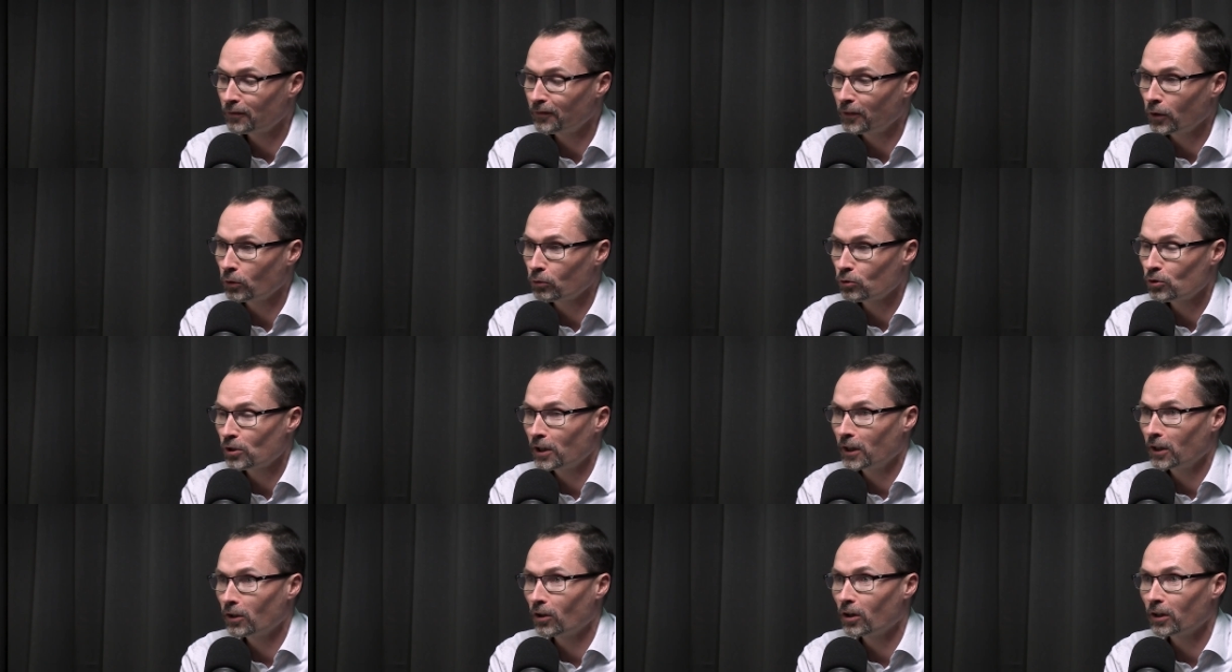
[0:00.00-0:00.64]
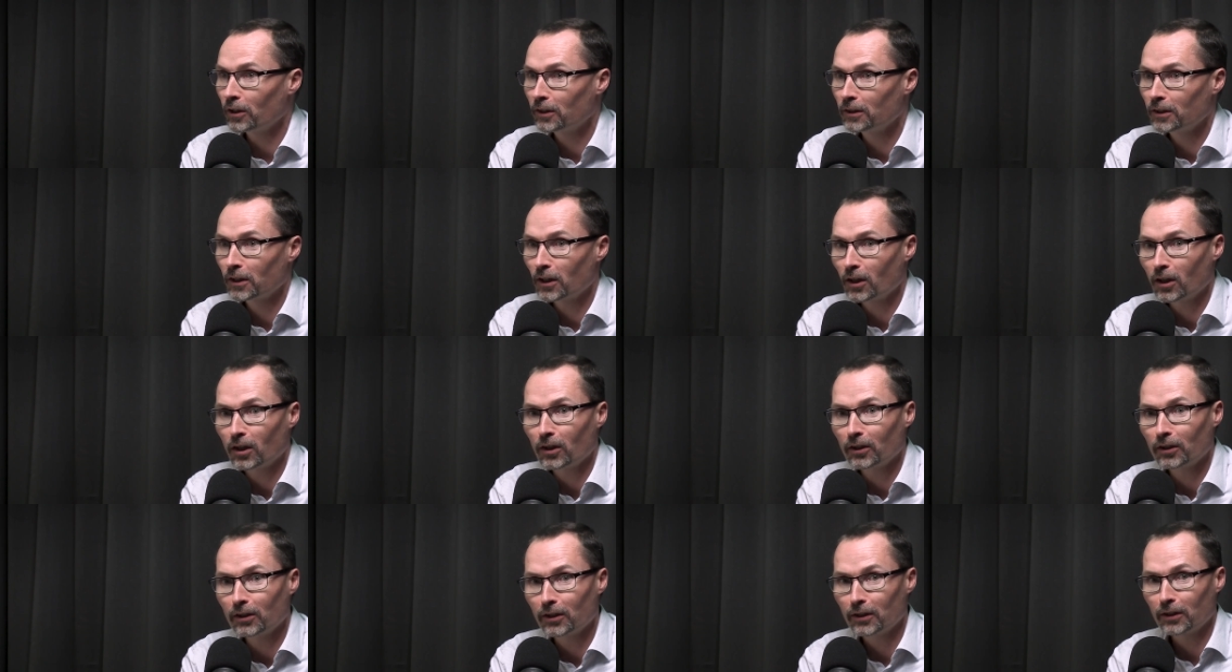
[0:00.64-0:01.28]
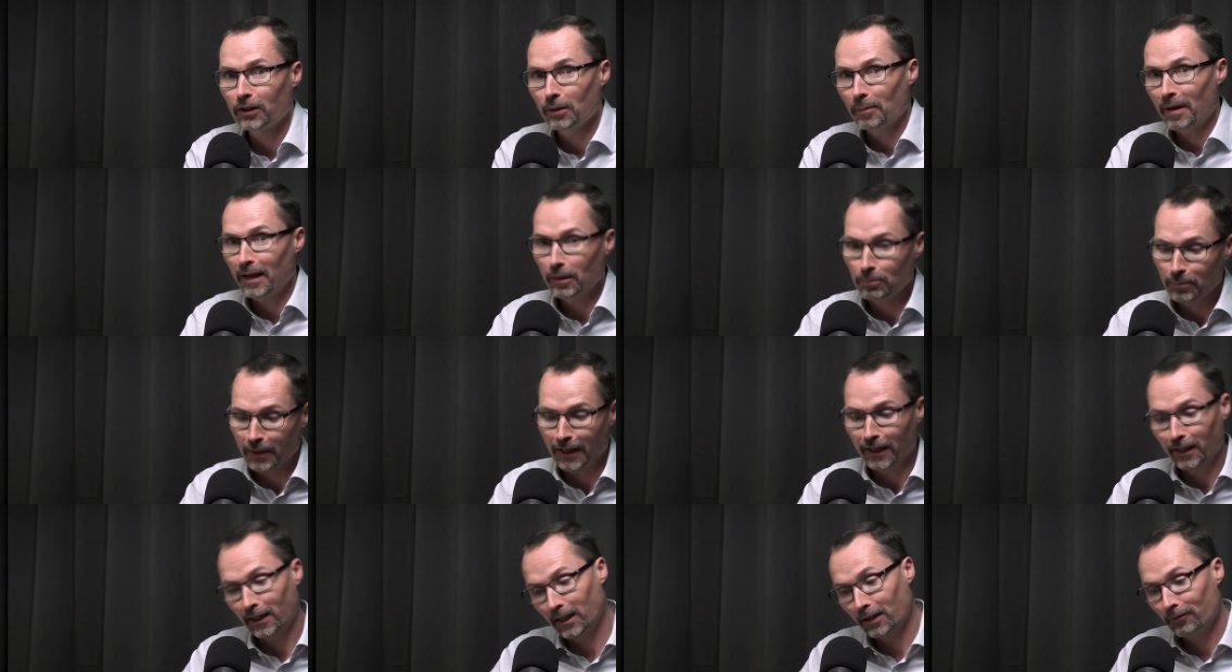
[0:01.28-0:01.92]
focusing on demand
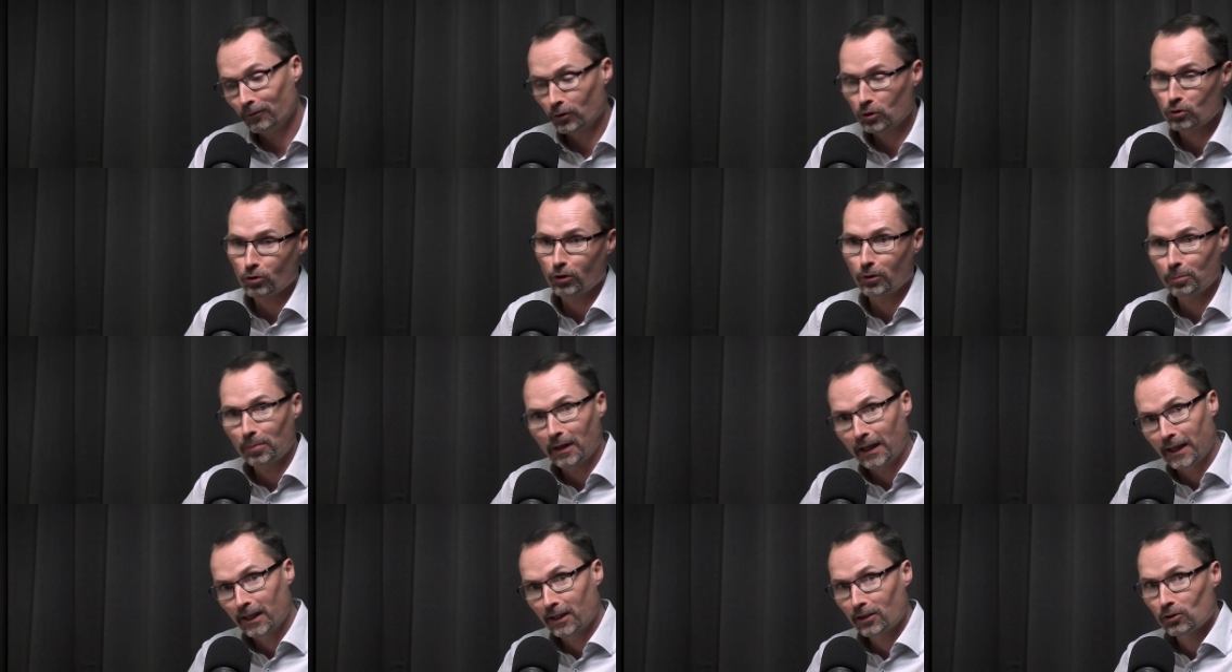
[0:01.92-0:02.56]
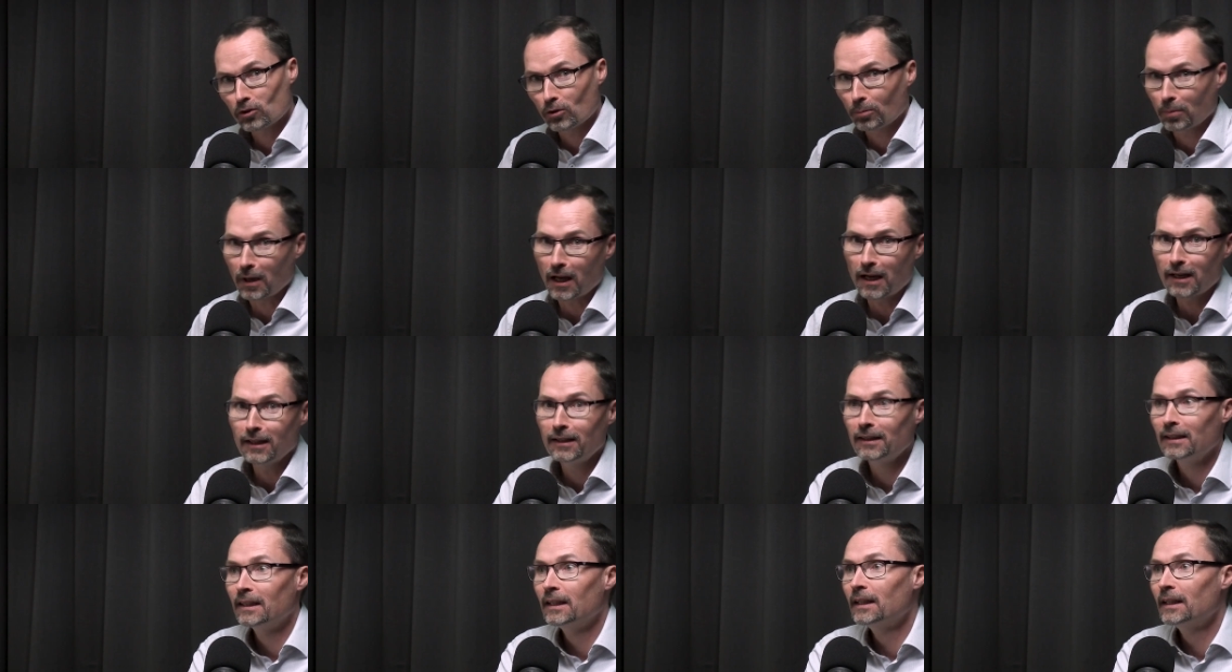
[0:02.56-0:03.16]
planning, inventory planning, supply